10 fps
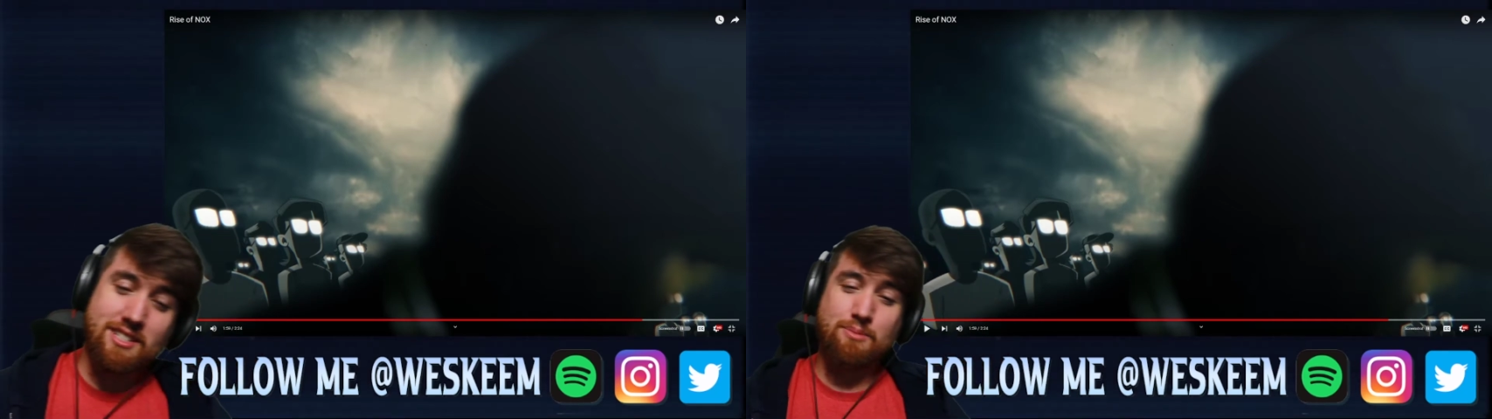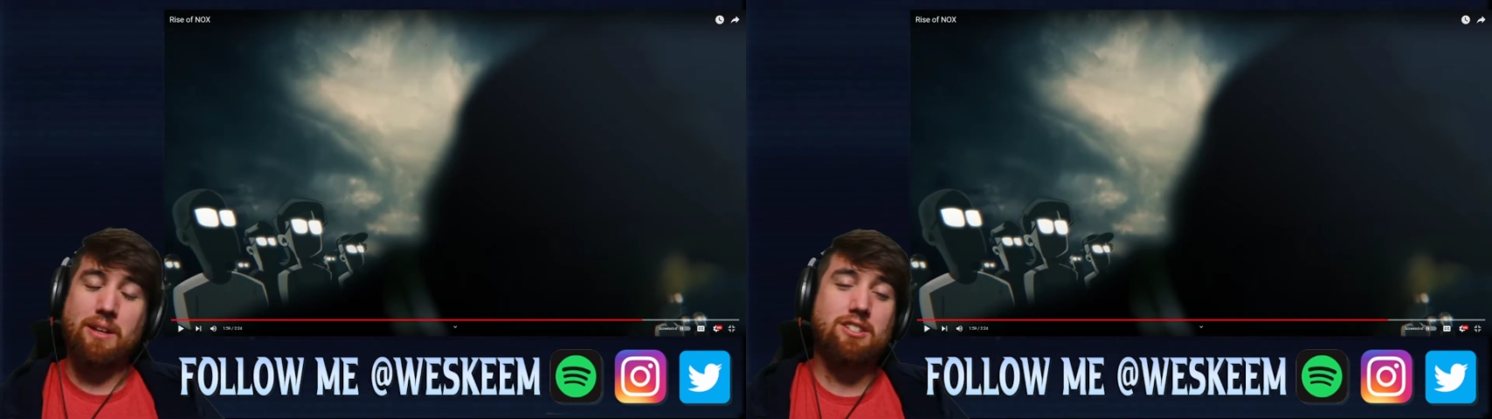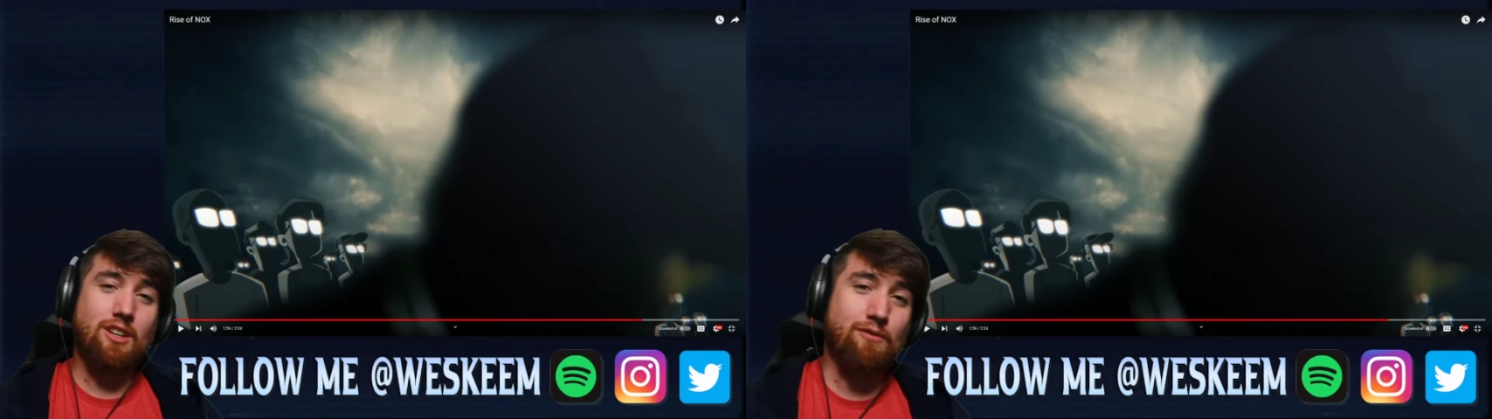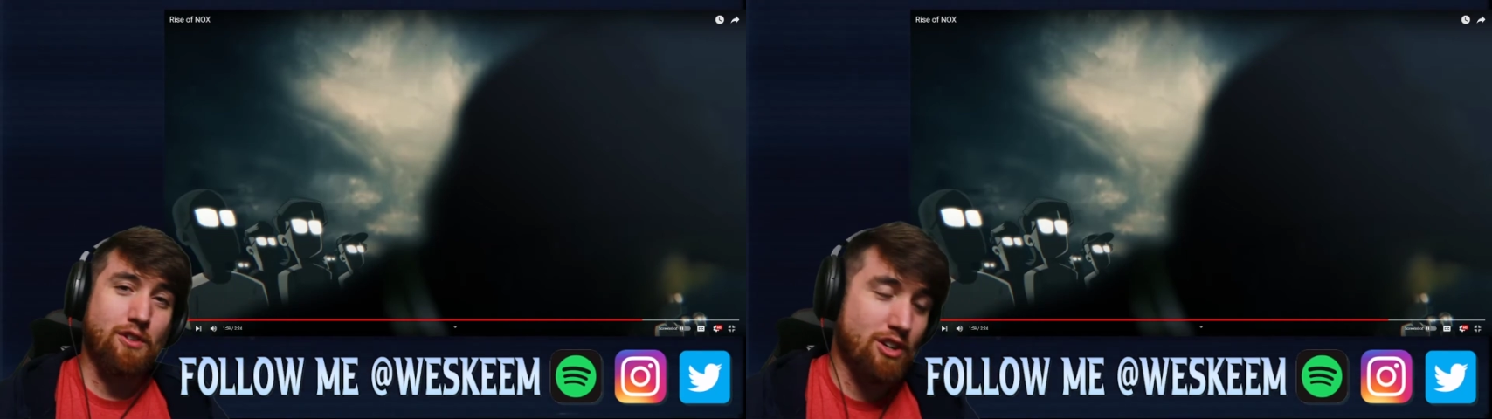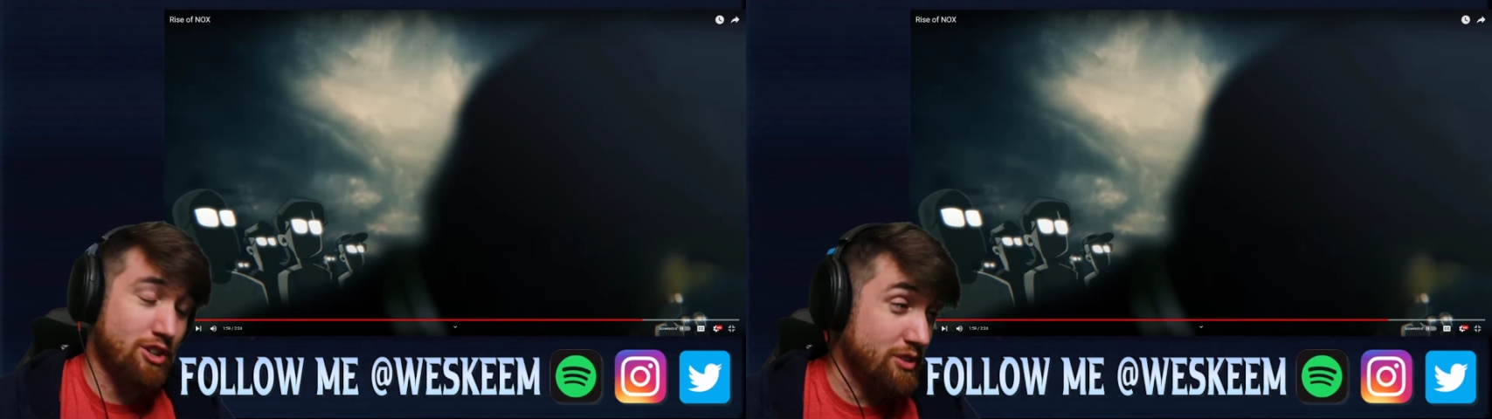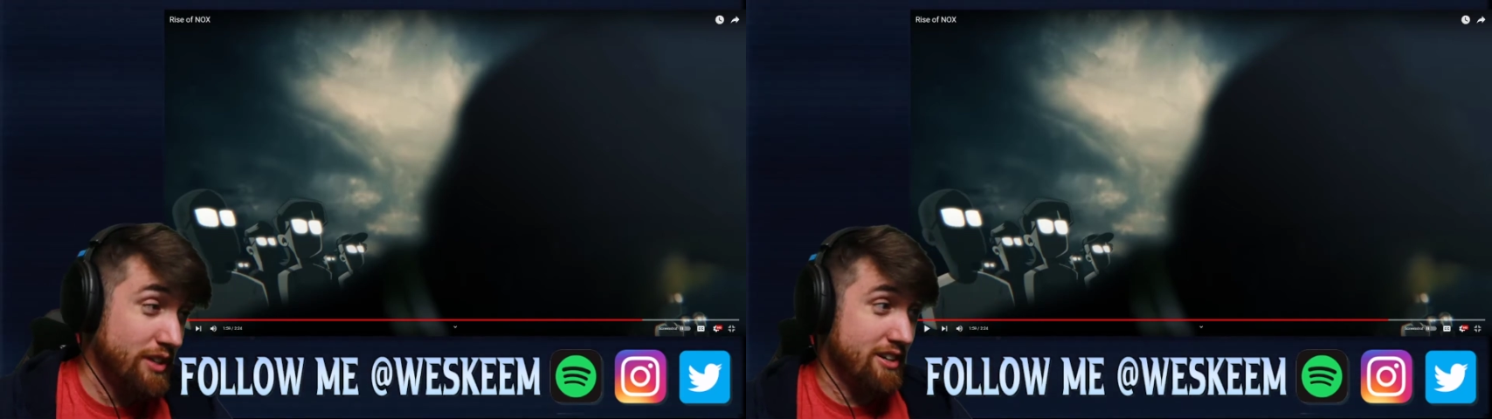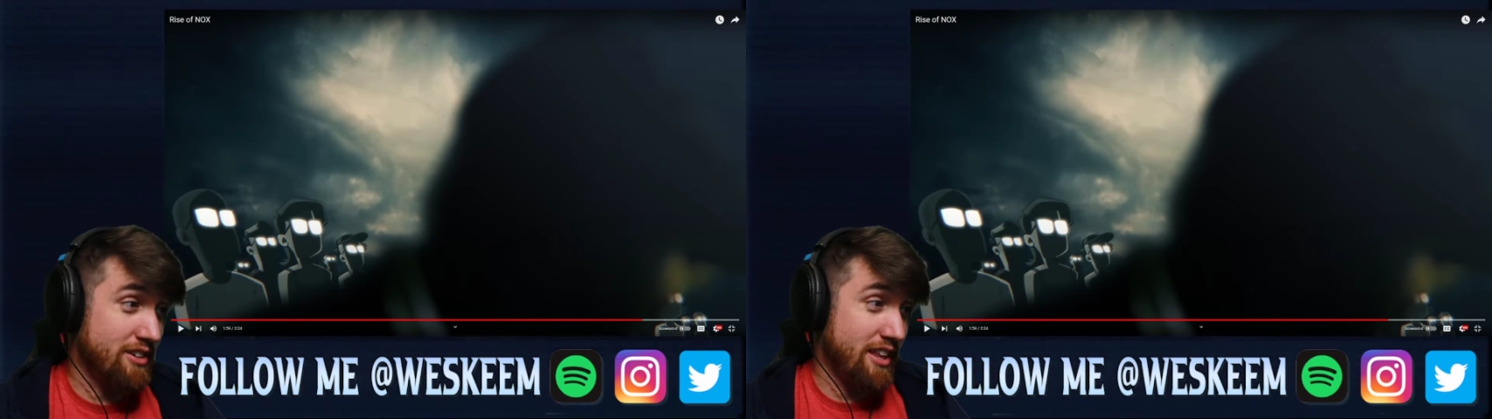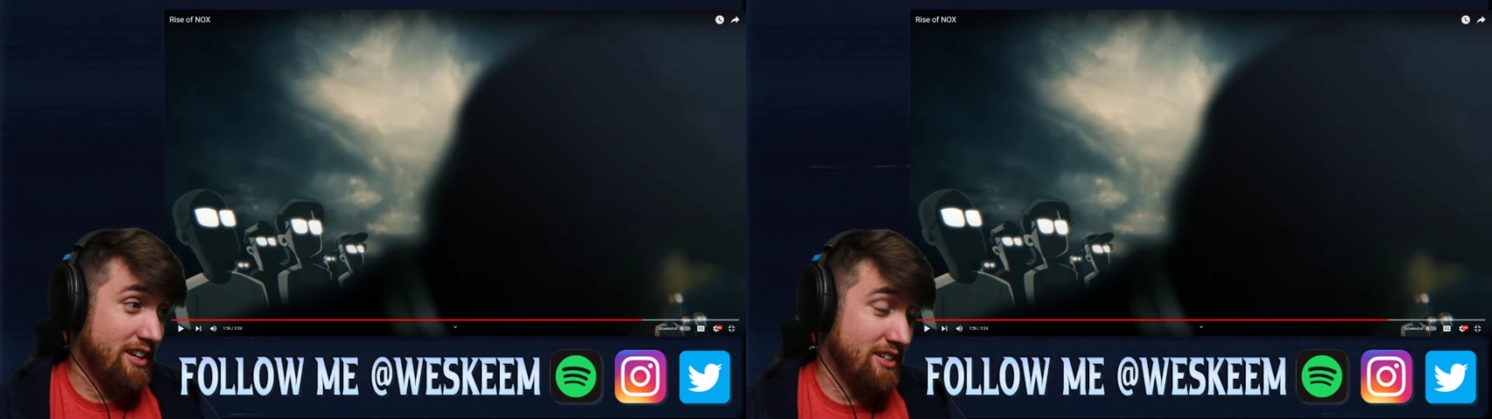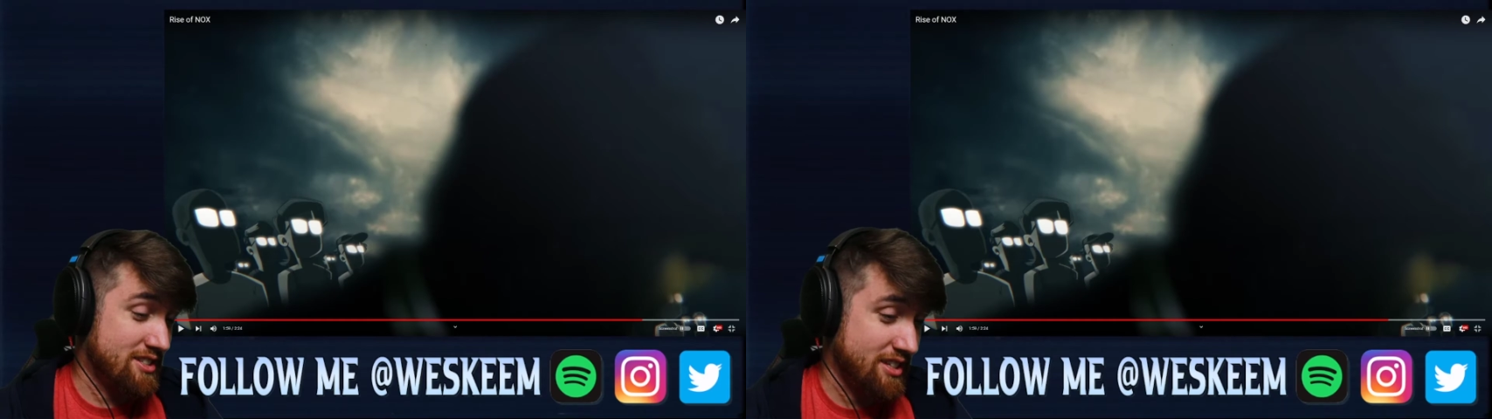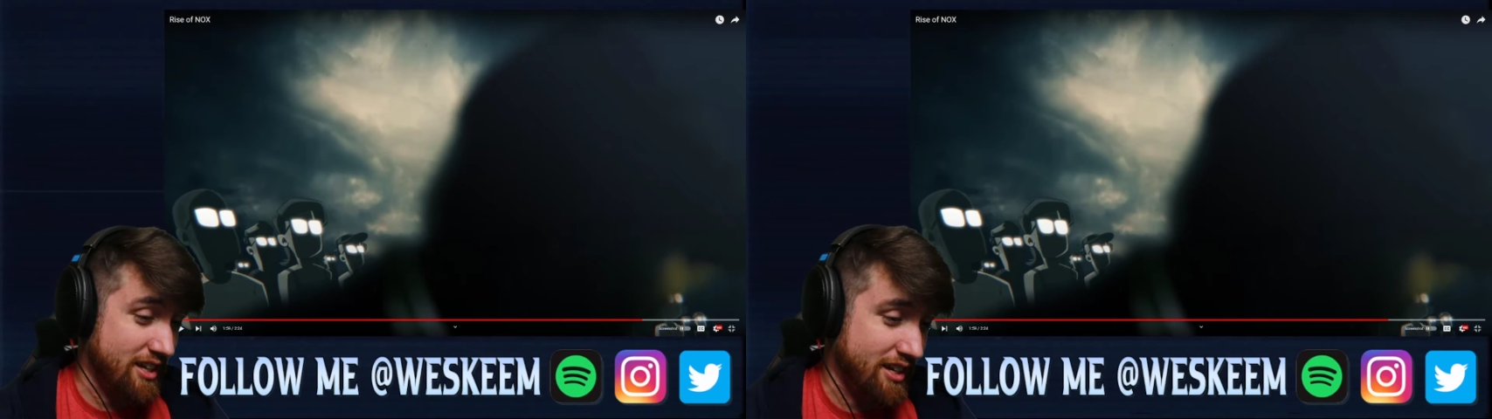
especially if you're a creator that is